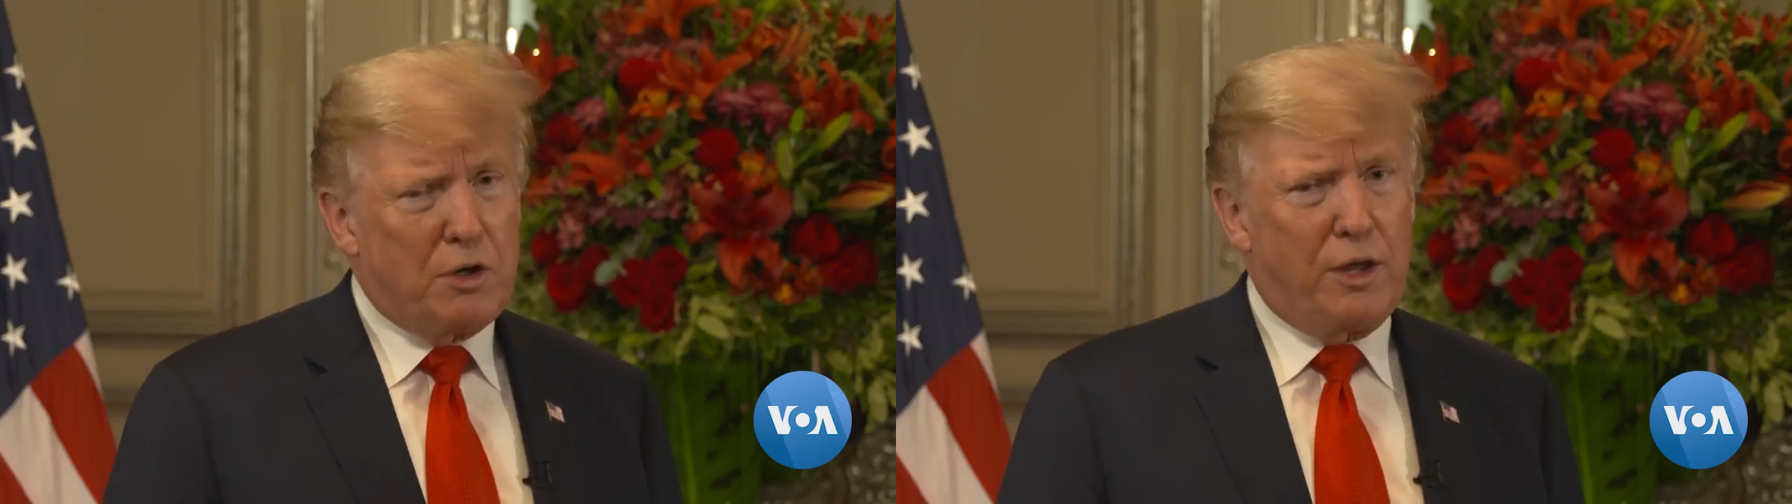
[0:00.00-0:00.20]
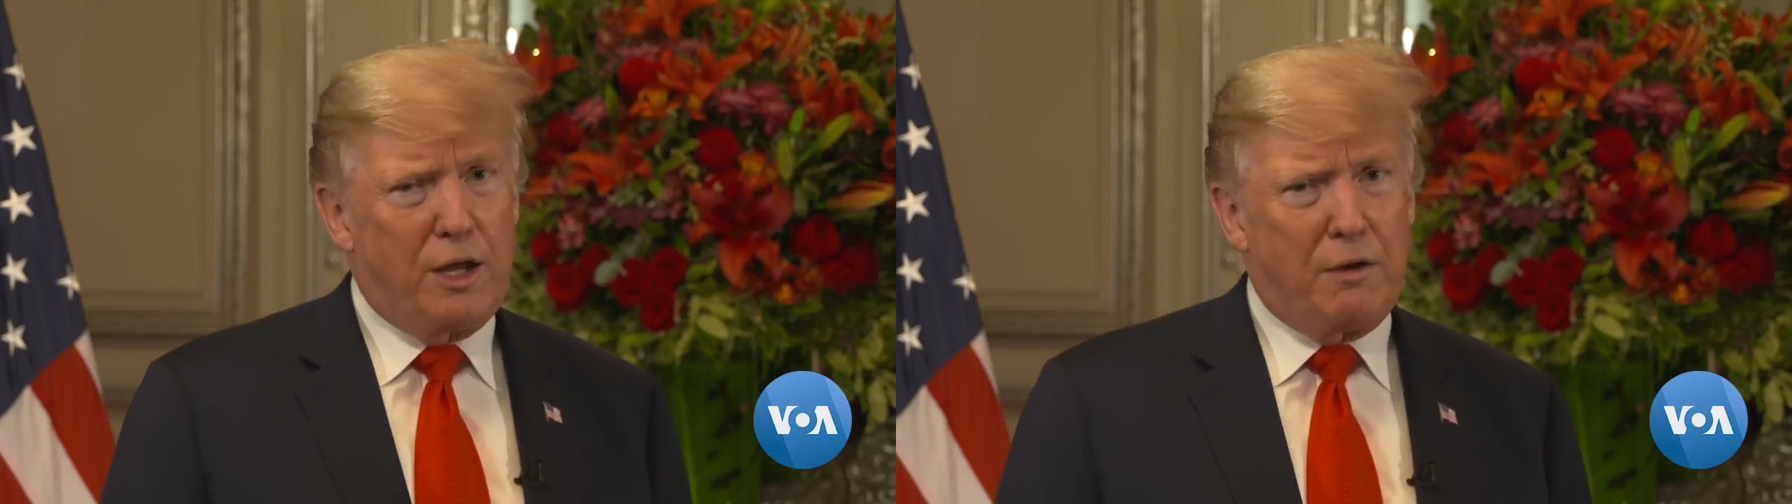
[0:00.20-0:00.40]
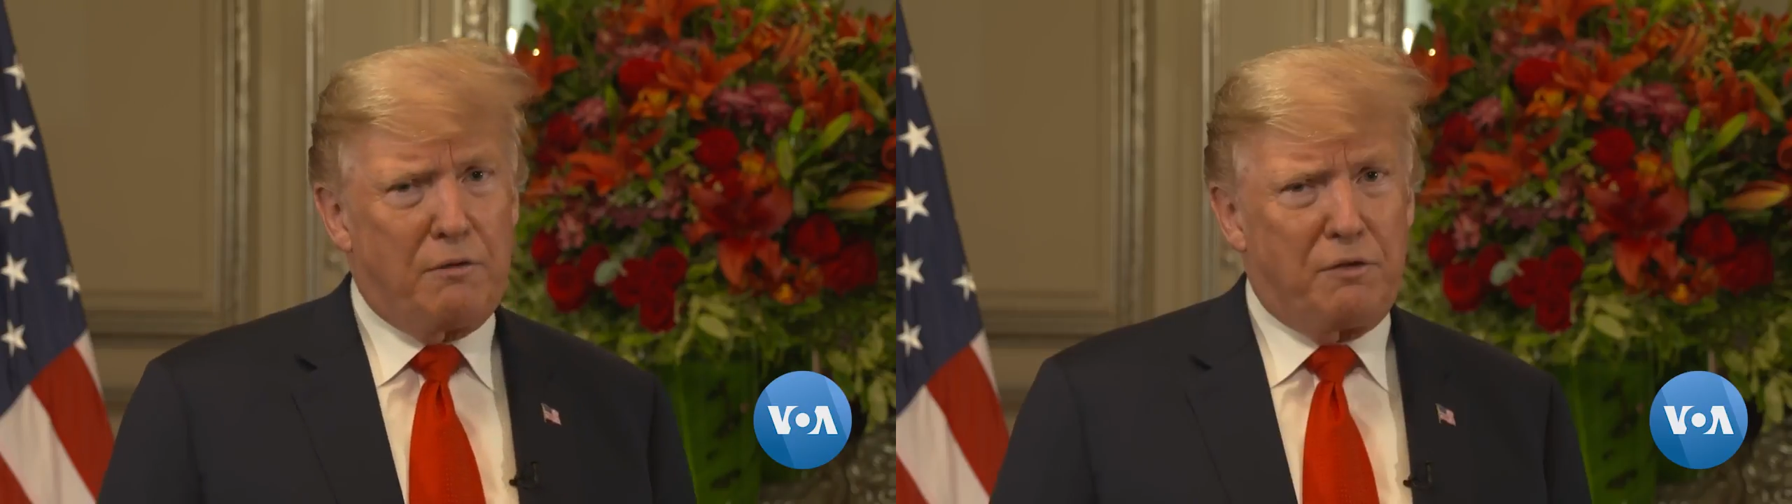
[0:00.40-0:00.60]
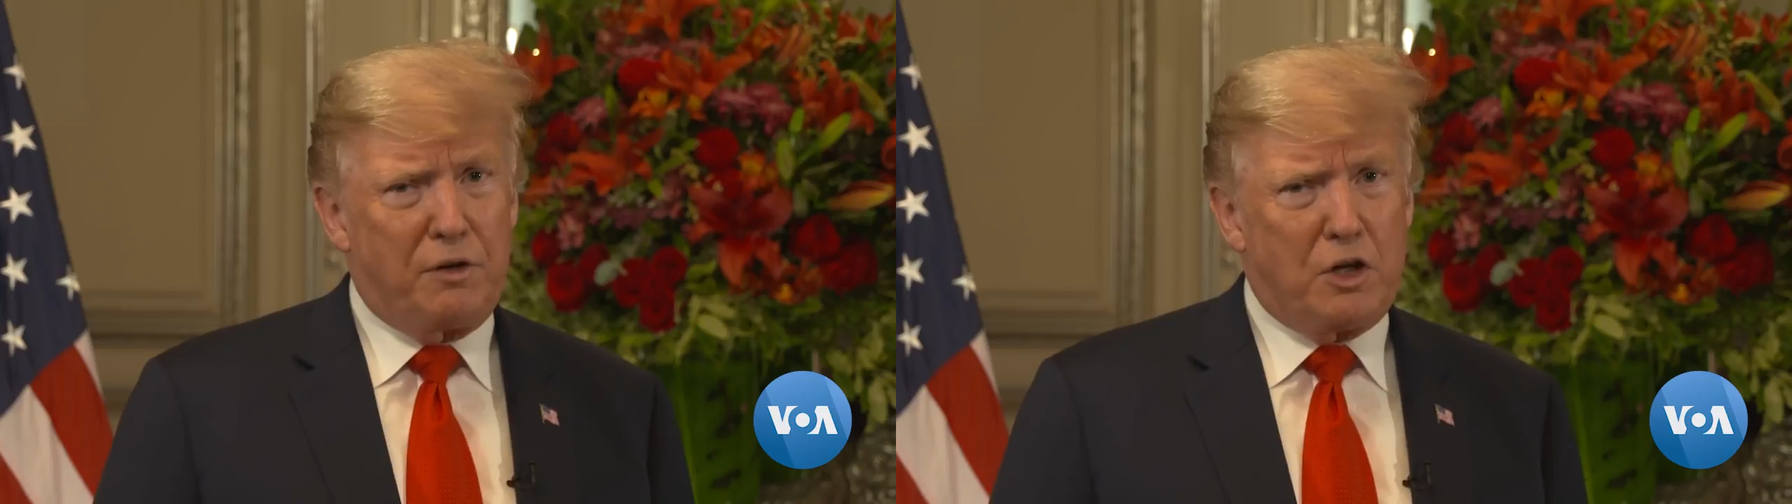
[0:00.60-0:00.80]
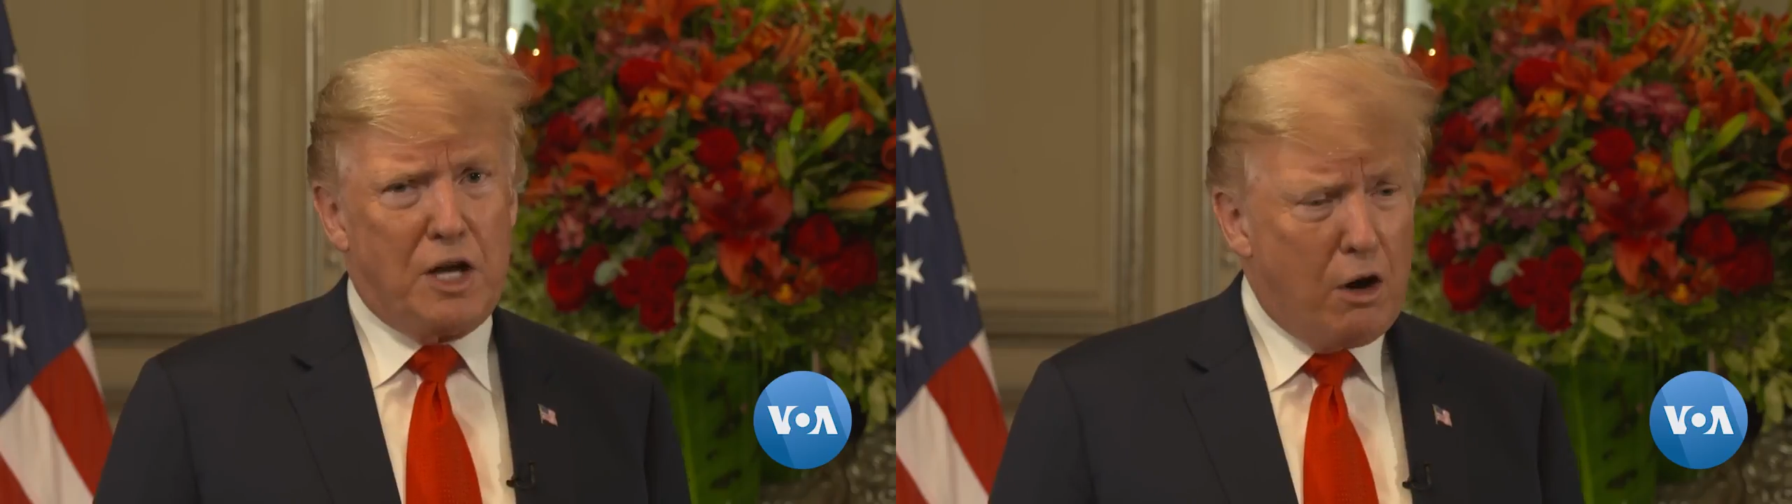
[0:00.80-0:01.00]
and they
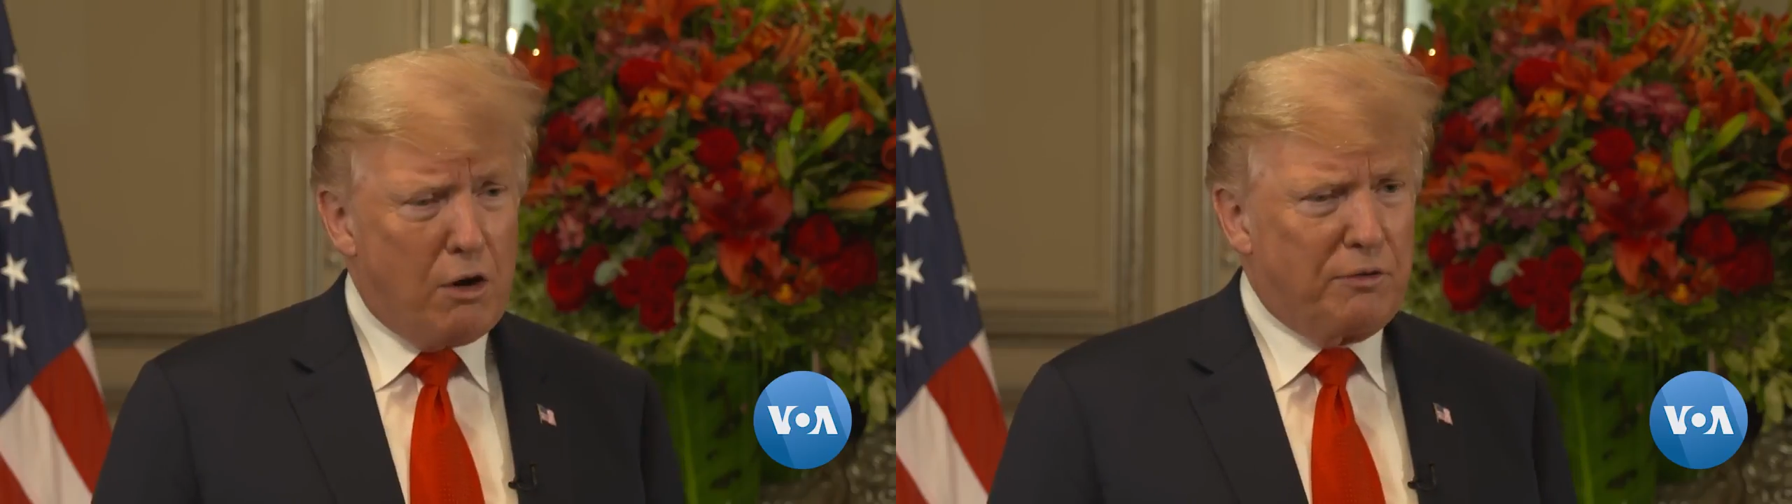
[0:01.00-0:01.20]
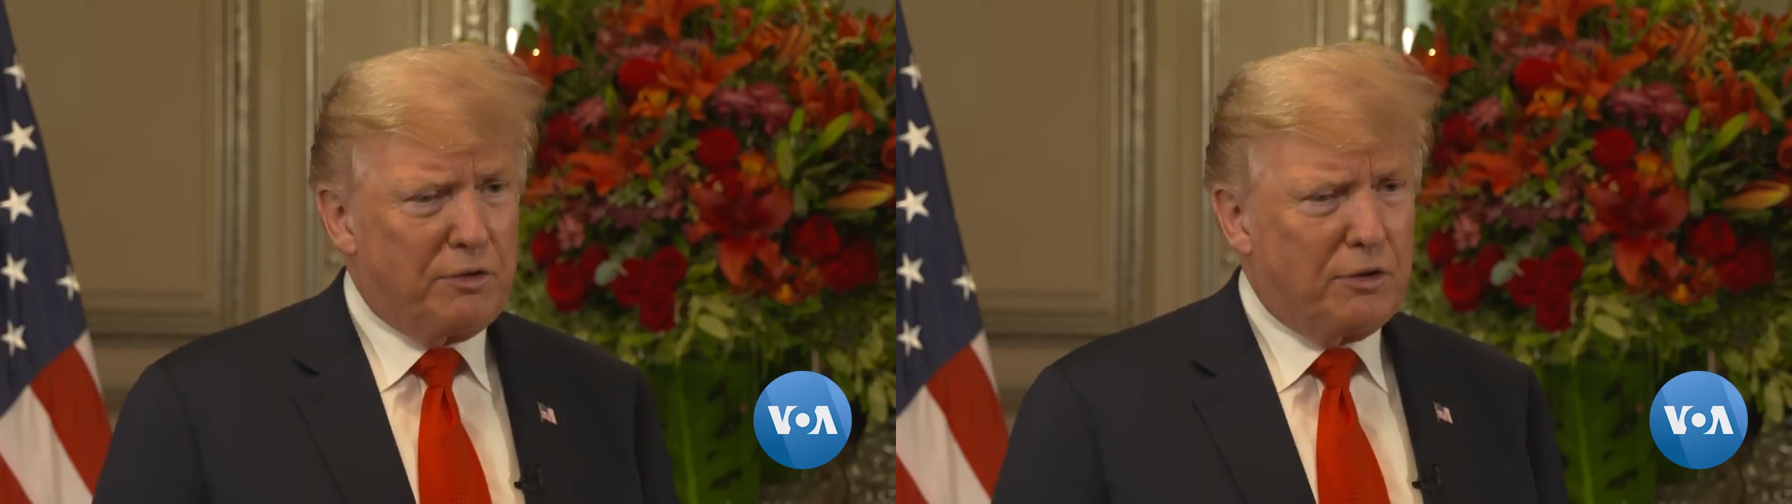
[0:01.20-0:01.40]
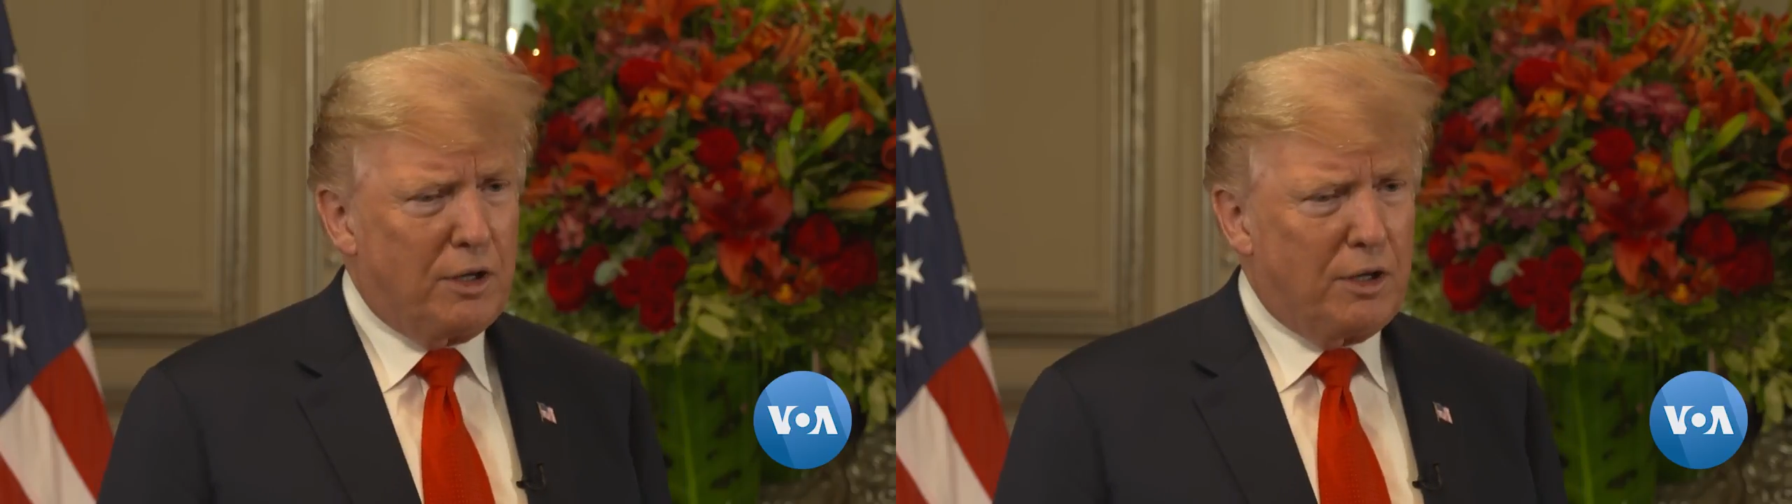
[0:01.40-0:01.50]
have tariffs.